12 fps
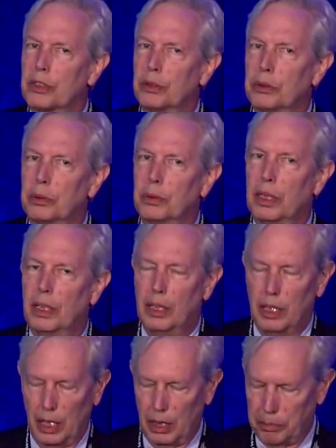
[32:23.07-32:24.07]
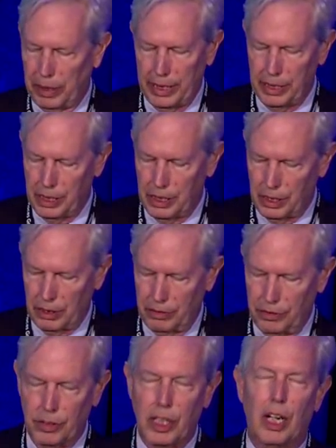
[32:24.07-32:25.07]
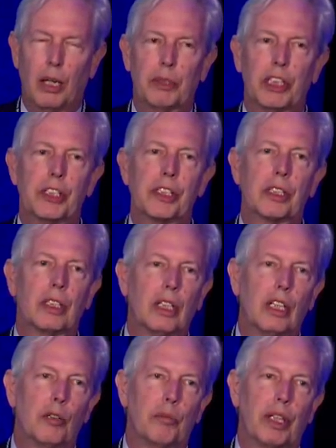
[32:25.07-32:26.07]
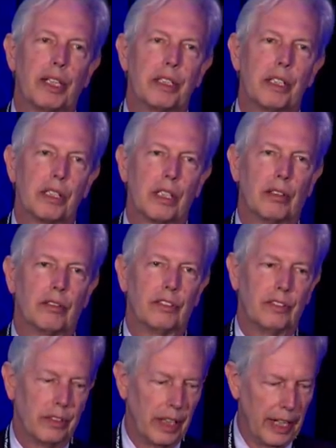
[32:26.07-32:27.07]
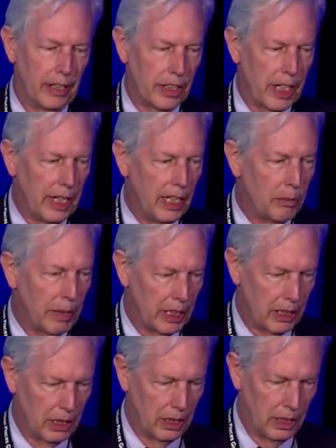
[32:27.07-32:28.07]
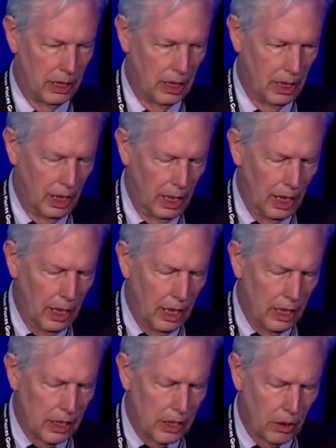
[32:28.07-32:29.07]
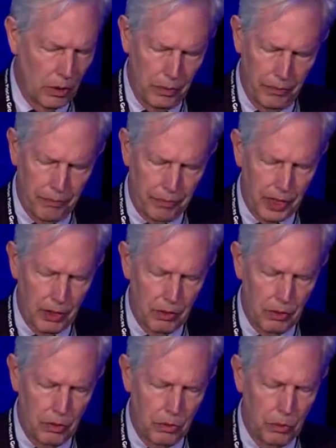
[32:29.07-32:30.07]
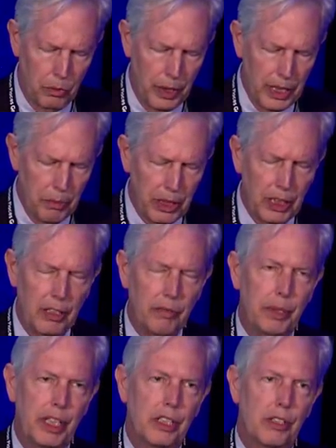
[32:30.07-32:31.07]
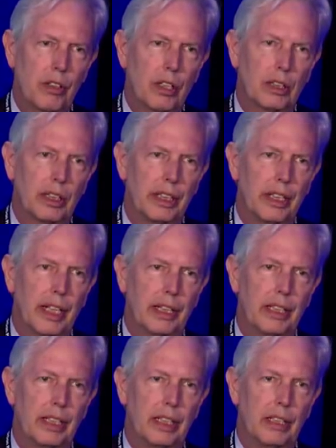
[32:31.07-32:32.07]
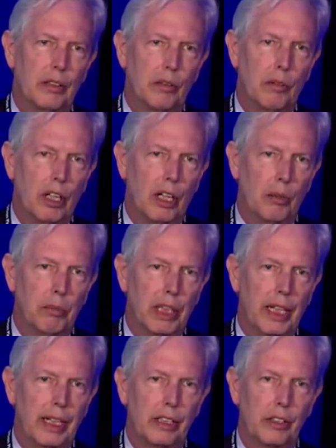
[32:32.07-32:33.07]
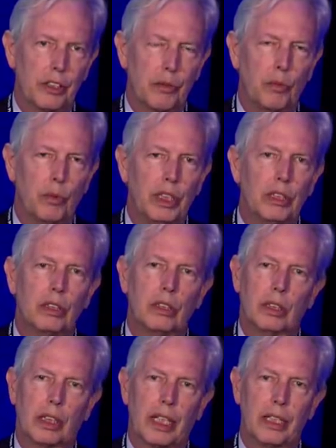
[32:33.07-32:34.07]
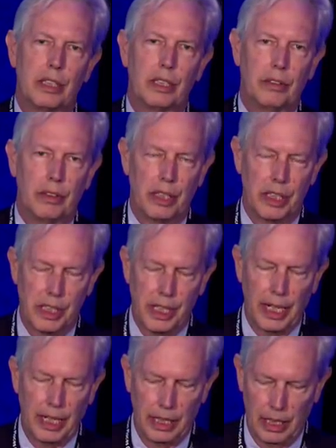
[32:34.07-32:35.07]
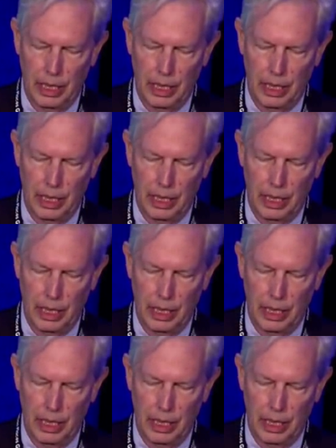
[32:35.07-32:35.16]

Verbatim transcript: to uh, places of commerce, places of entertainment. So we believe pretty strongly that the uh, millennials will continue to stay